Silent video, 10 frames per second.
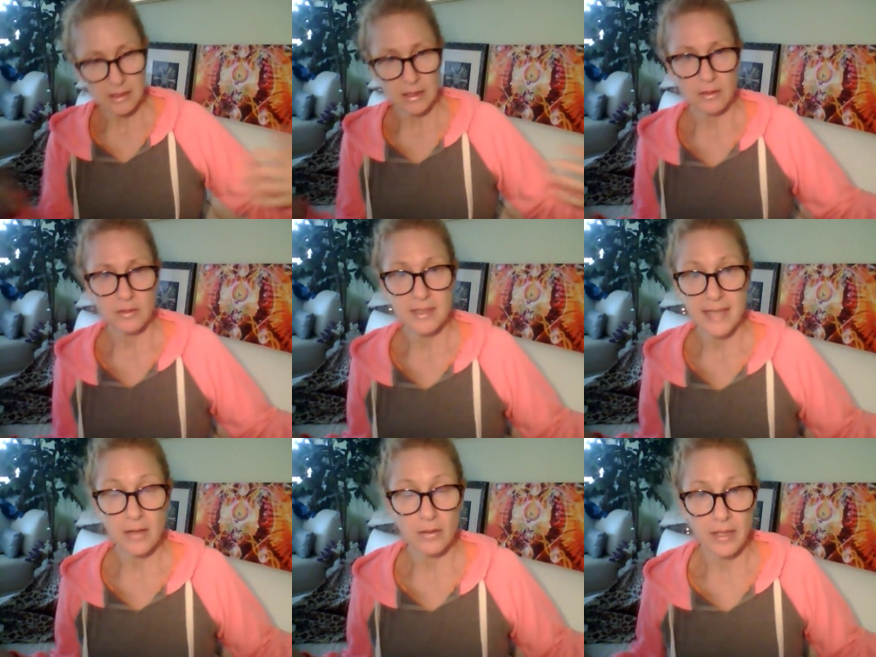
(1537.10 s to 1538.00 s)
You know,
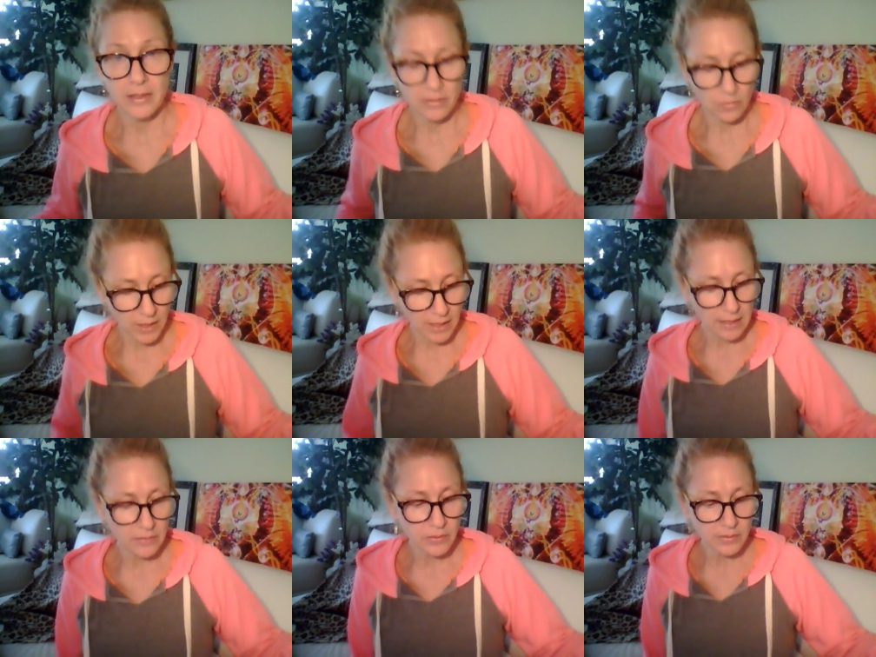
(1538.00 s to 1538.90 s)
Saturday, it's the
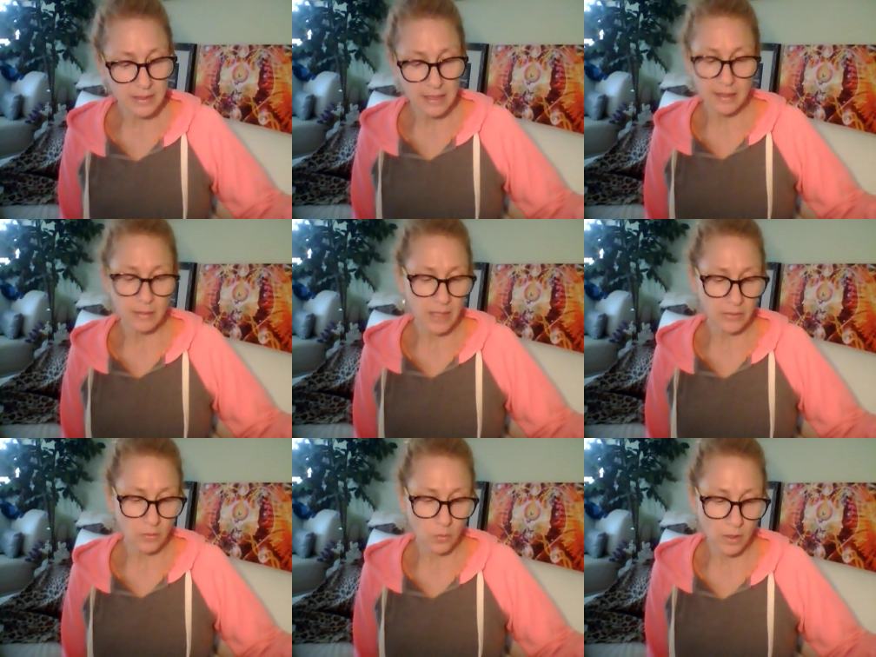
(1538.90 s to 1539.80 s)
weekend, so it's not
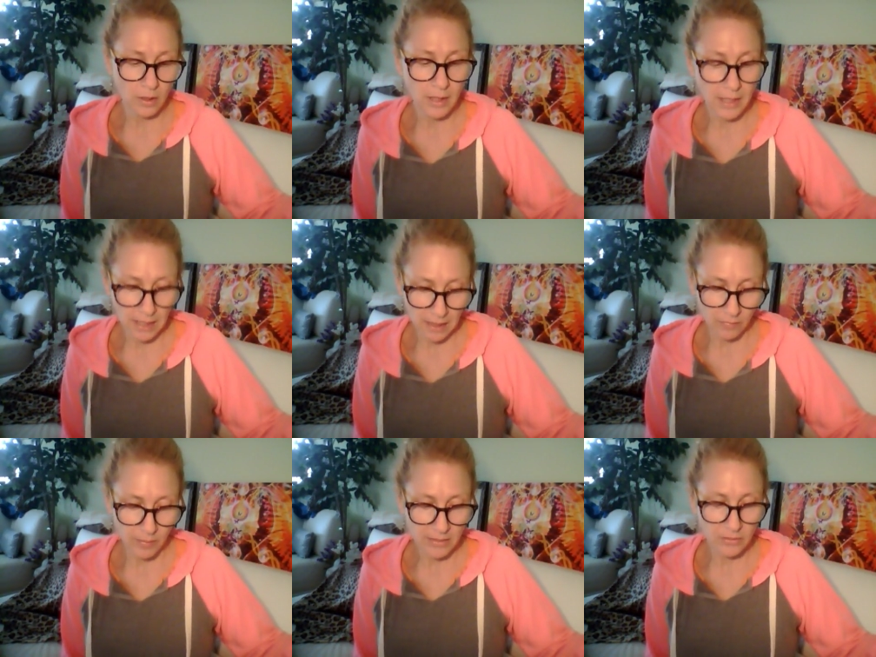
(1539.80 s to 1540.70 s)
about the work King
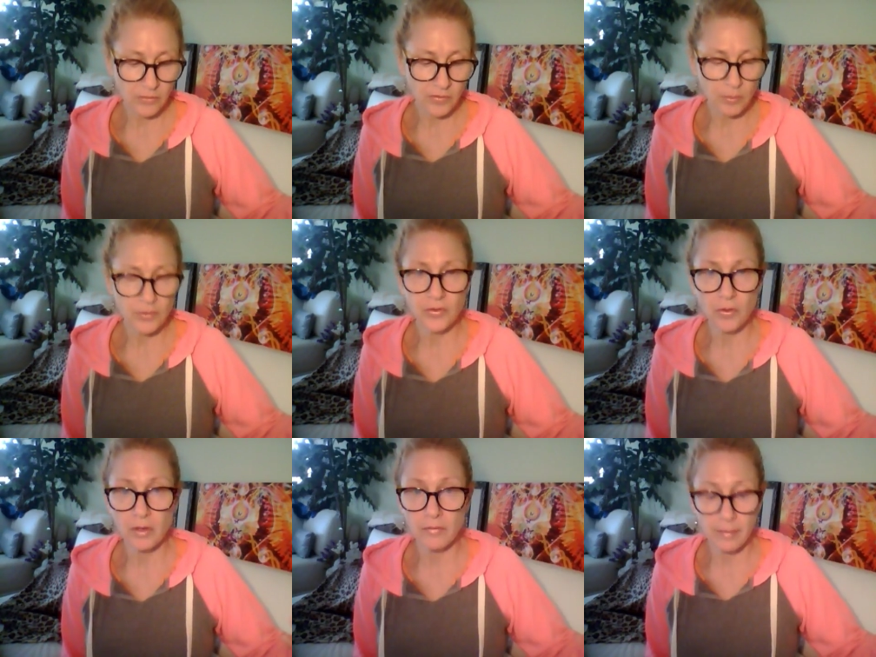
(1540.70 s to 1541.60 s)
of Pentacles, the
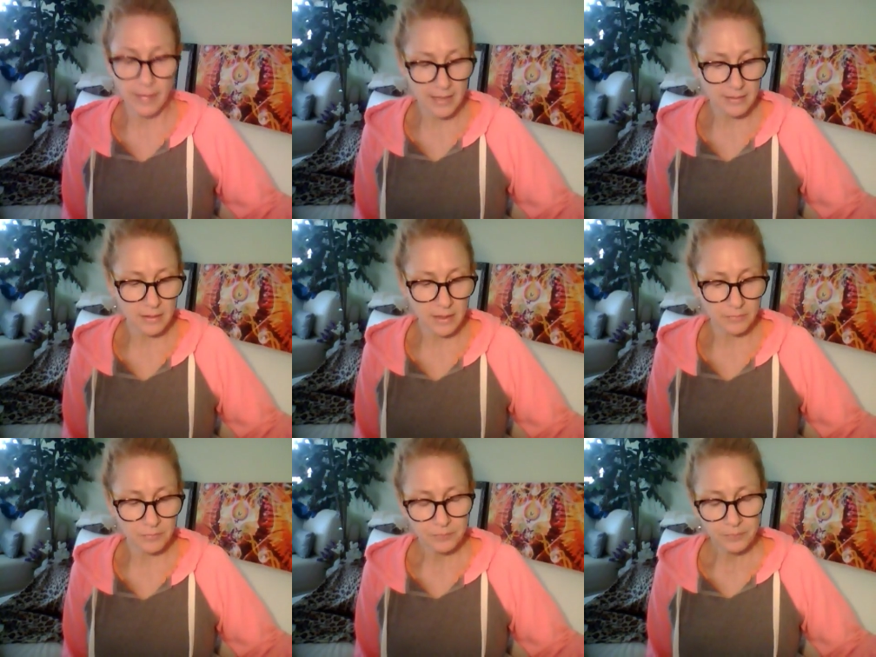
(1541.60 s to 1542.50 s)
persona of the
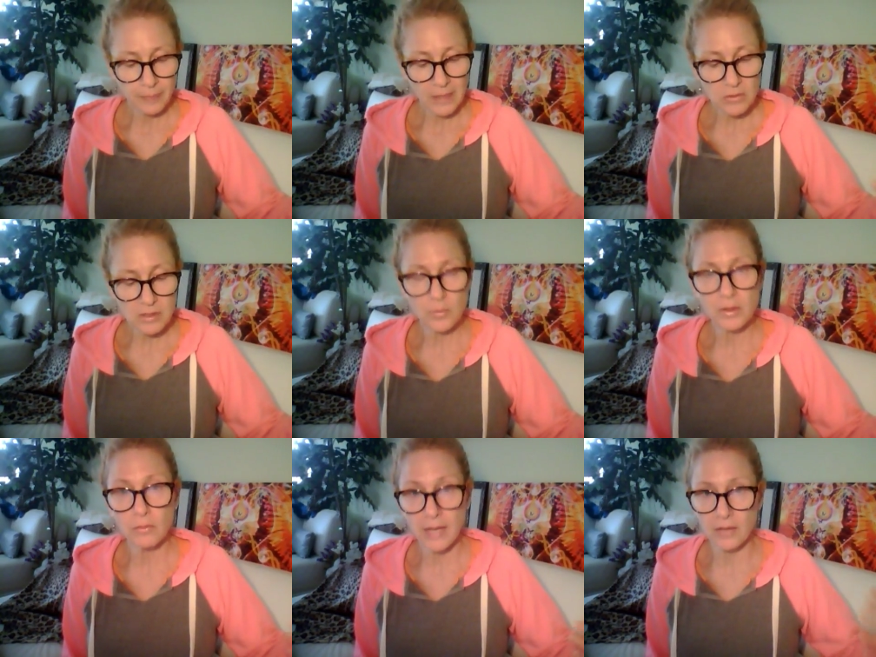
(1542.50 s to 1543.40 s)
masculine, or
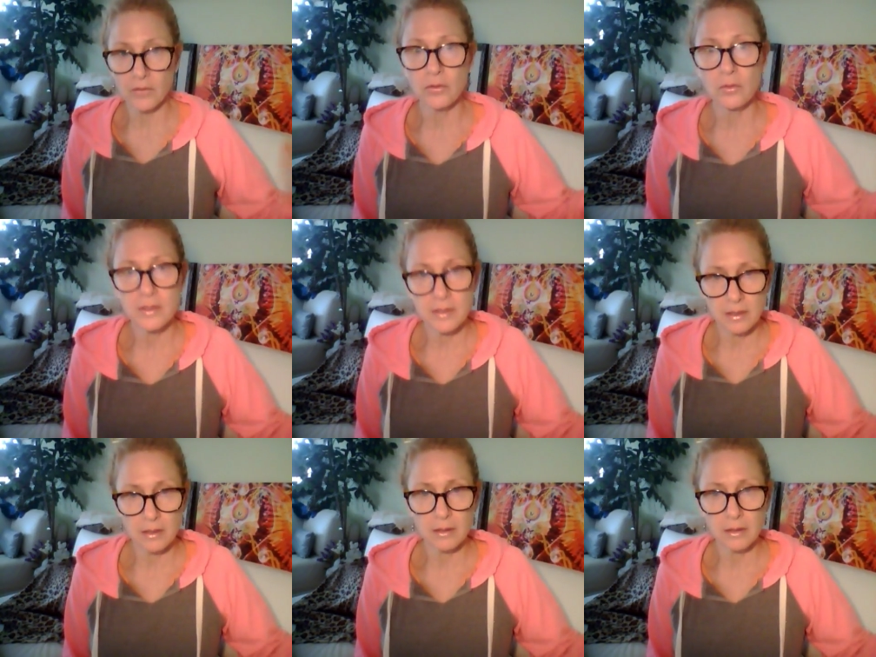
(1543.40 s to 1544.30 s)
someone around who is
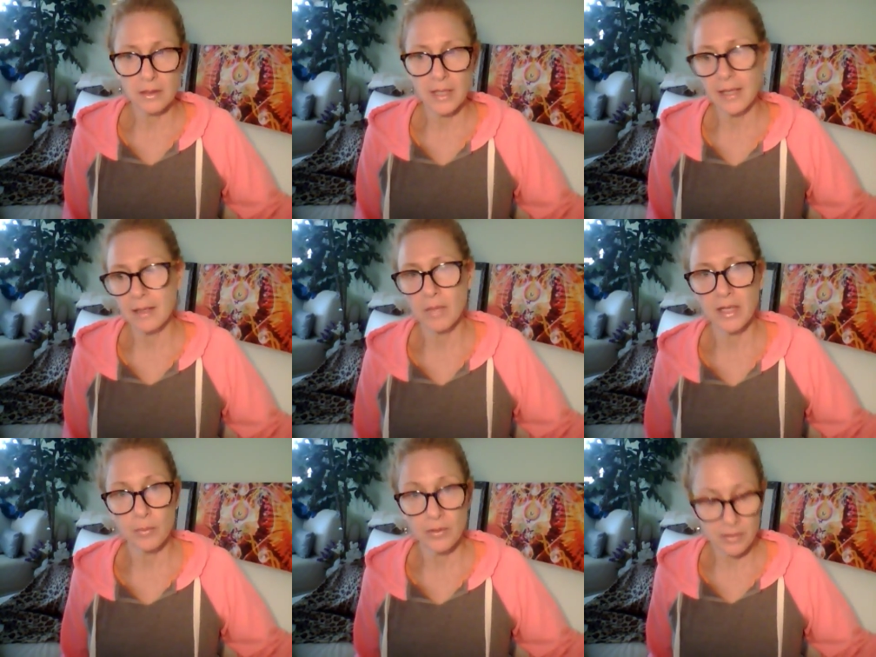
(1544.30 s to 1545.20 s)
the king,
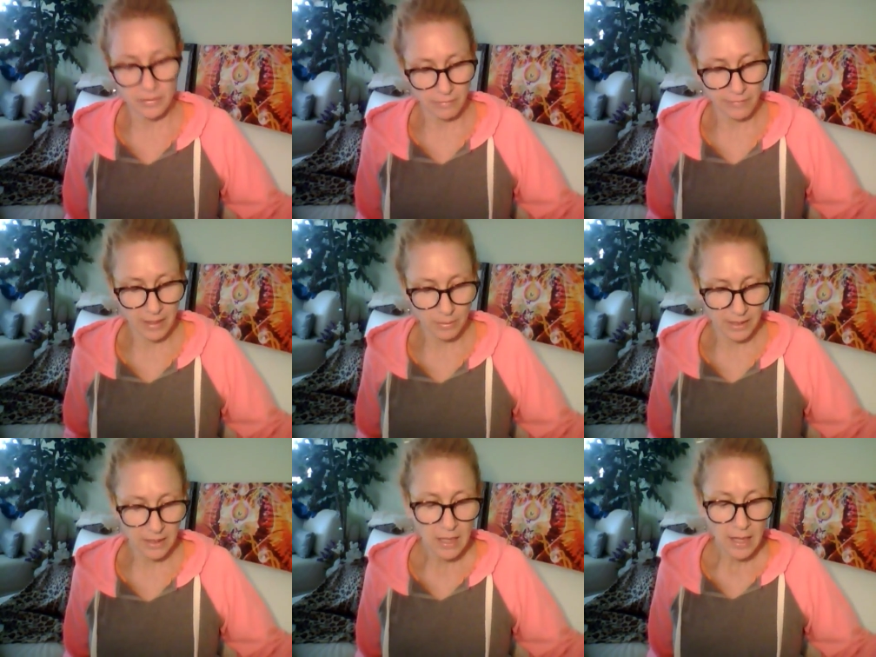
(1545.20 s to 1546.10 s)
money person of the
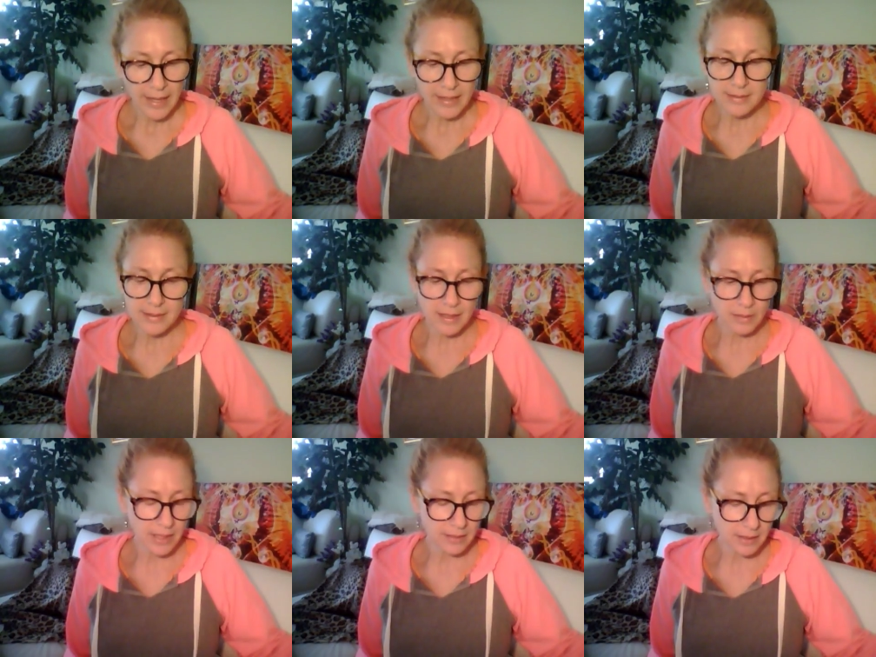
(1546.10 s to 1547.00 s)
family. And it's not
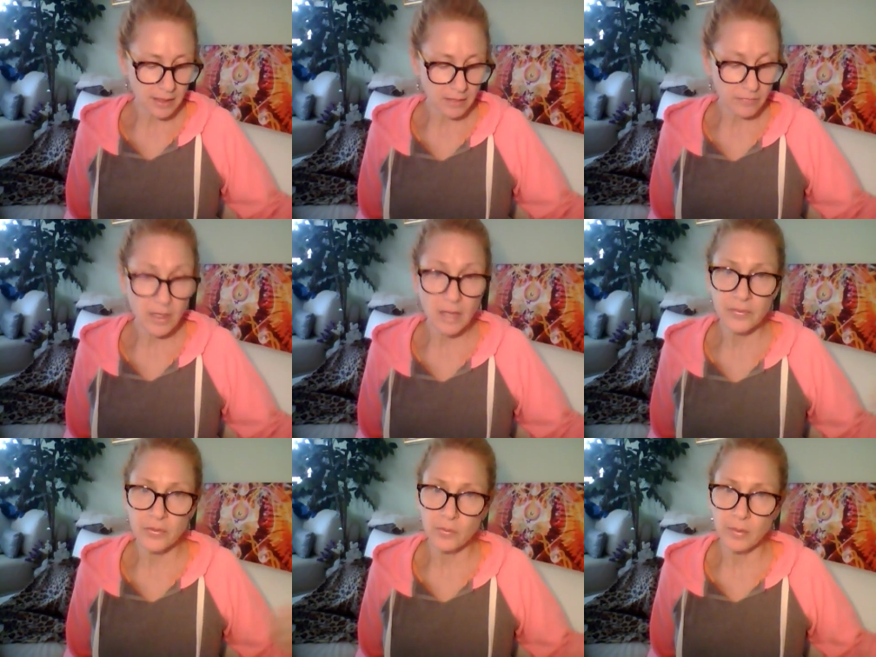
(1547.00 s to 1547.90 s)
about the King of
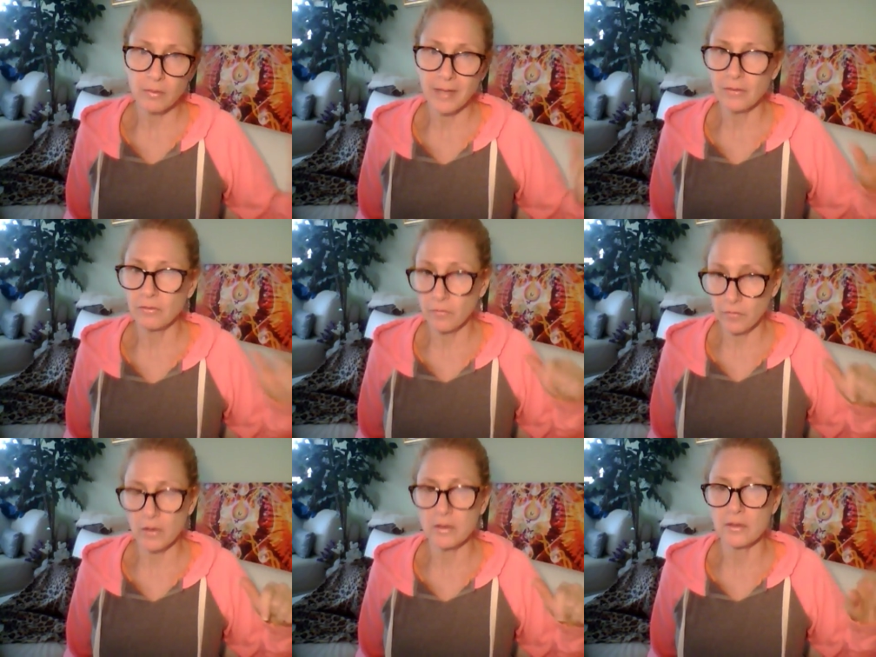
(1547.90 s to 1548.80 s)
Cups who's been around
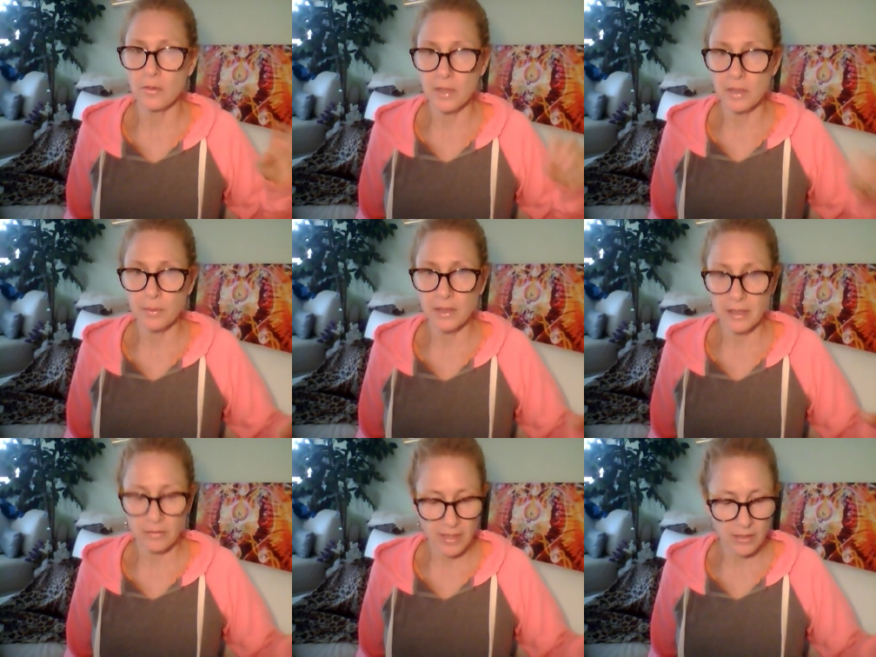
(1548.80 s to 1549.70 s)
reverse, so
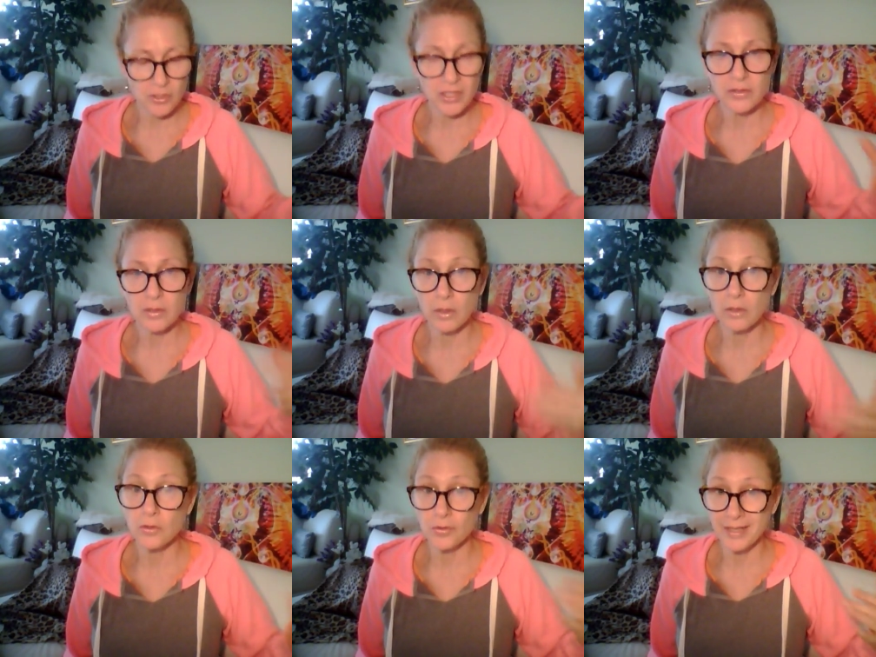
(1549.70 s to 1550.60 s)
manipulative energy or someone
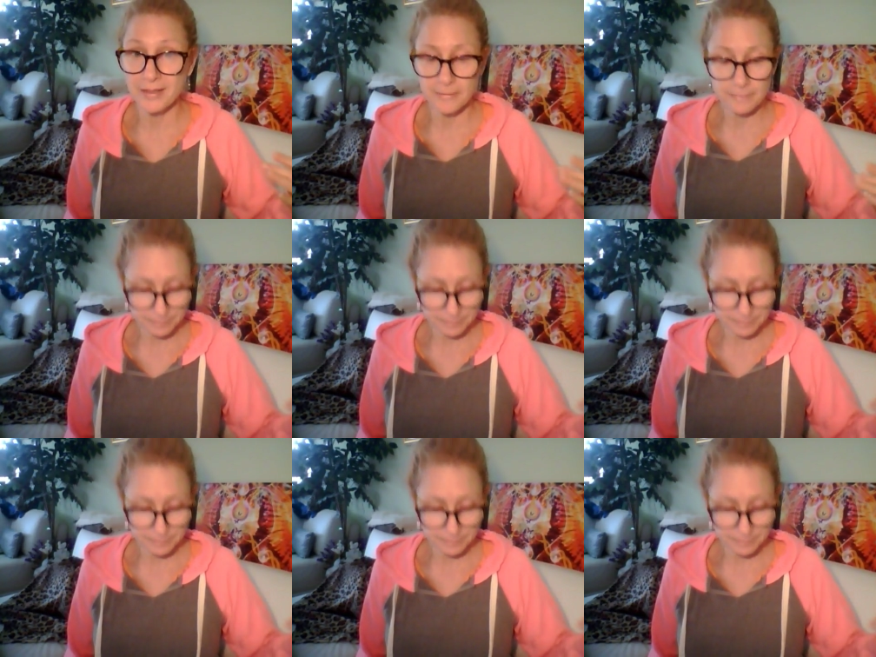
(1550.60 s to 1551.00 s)
who drinks.